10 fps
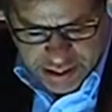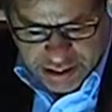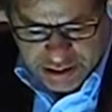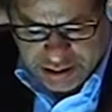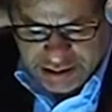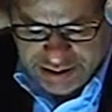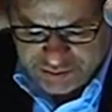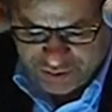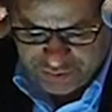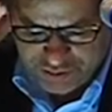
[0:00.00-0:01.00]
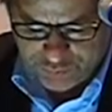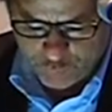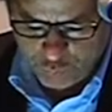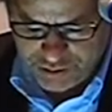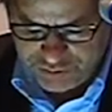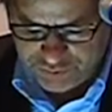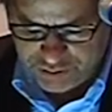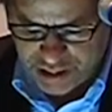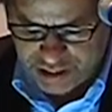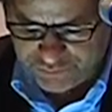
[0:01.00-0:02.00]
And as I say, the reason
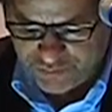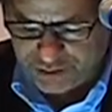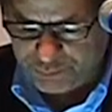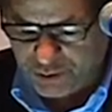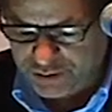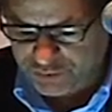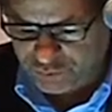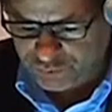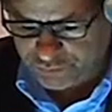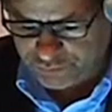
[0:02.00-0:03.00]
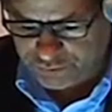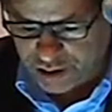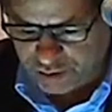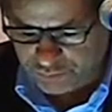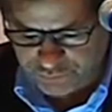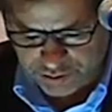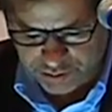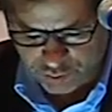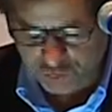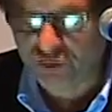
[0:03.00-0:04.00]
I find Browning's use of photography and
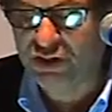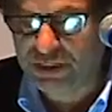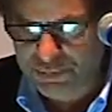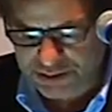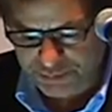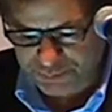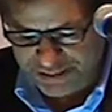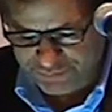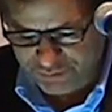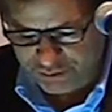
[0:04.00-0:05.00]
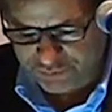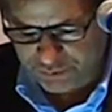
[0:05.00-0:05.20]
her seeming ambivalence